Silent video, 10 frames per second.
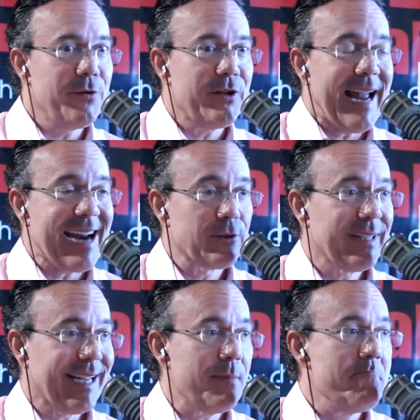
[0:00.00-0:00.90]
to actually
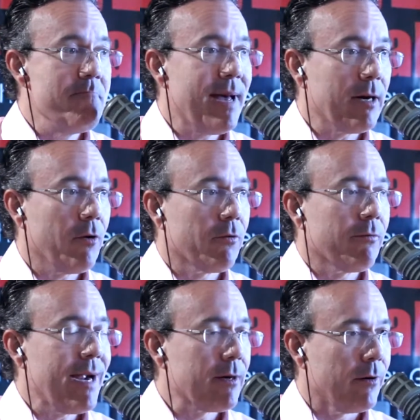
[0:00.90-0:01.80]
get medical
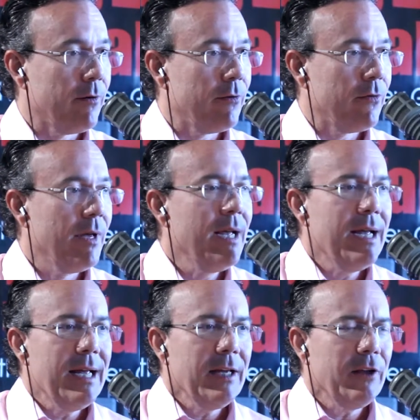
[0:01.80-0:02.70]
records.
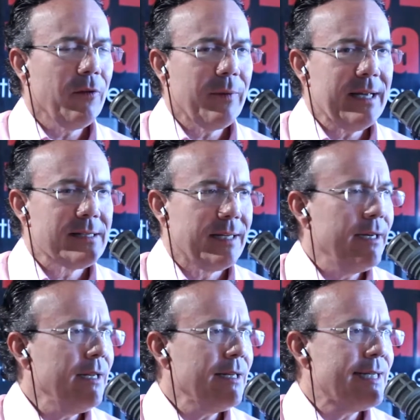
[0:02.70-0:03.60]
As an
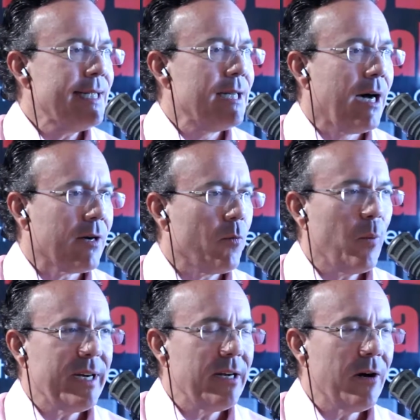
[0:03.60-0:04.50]
ENT doc,
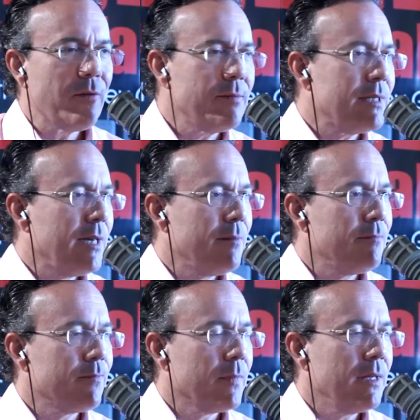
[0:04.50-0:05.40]
we
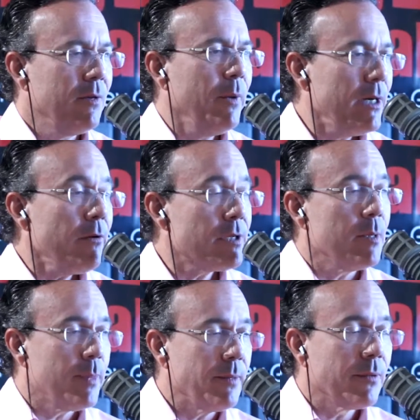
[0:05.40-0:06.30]
do see
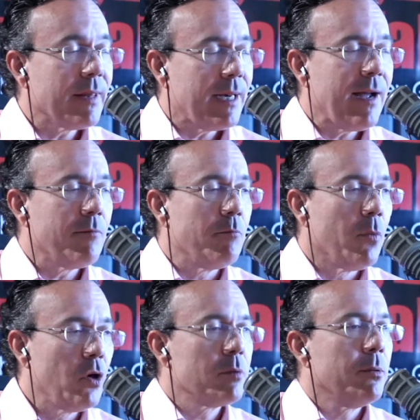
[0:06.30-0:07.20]
people that have
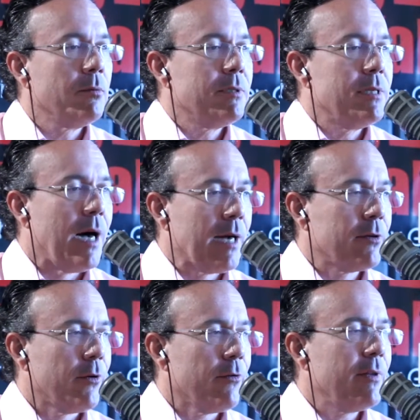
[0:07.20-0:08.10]
multiple
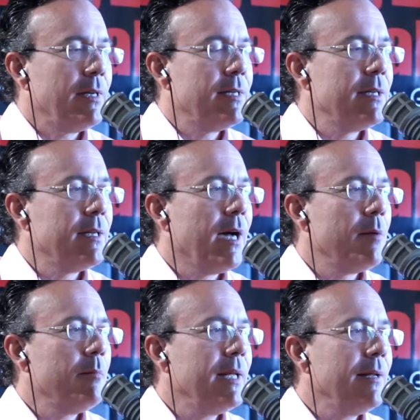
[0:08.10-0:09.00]
doctors. They tend to not
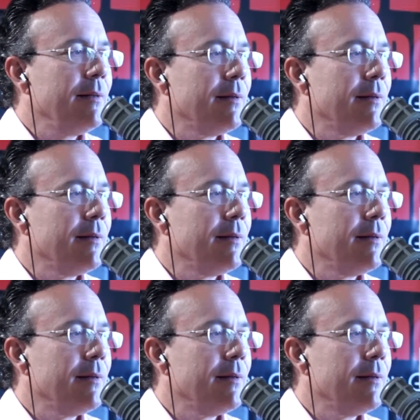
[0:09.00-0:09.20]
be